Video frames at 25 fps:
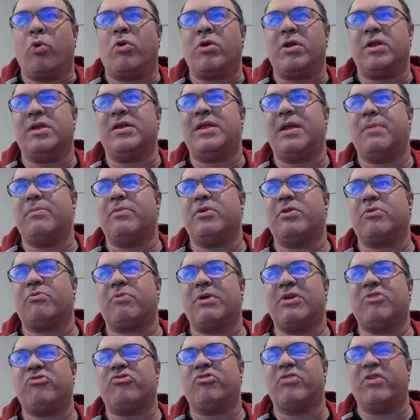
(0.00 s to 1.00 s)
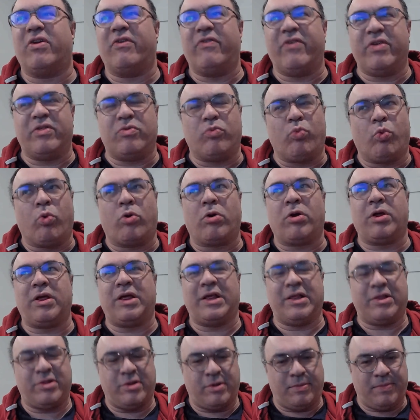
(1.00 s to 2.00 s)
demonstration of his work is to
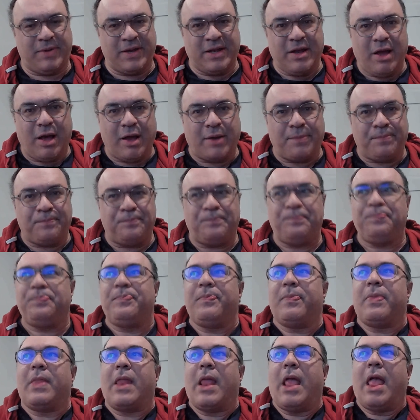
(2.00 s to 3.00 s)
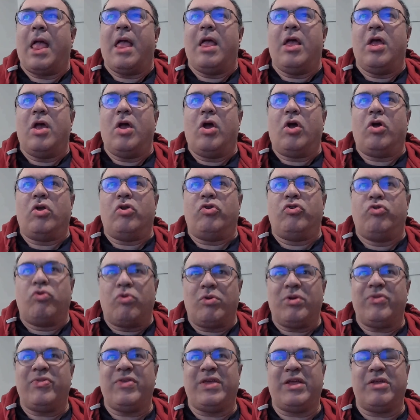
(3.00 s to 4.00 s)
be done. During the
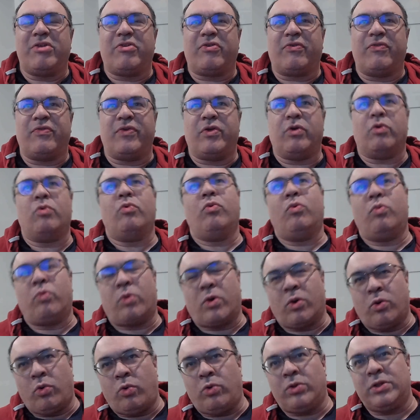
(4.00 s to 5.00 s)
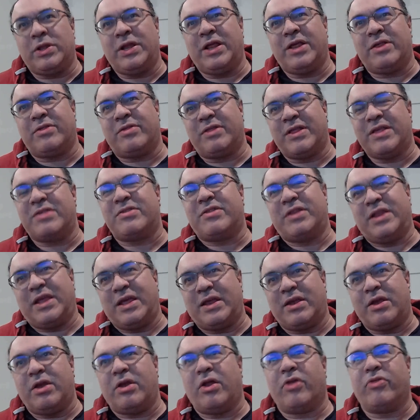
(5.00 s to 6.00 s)
interview, where Olney is listening
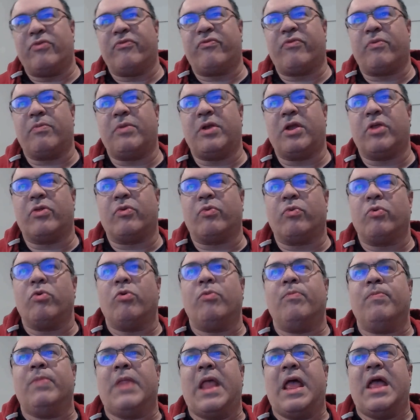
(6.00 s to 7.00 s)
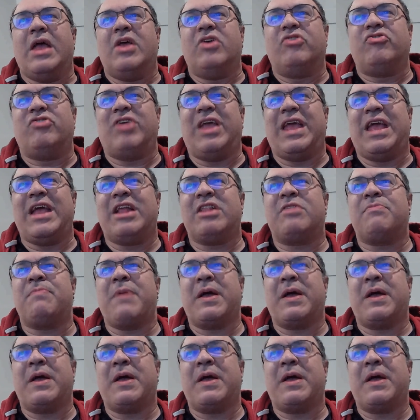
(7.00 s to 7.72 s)
from another room, she hands Beck a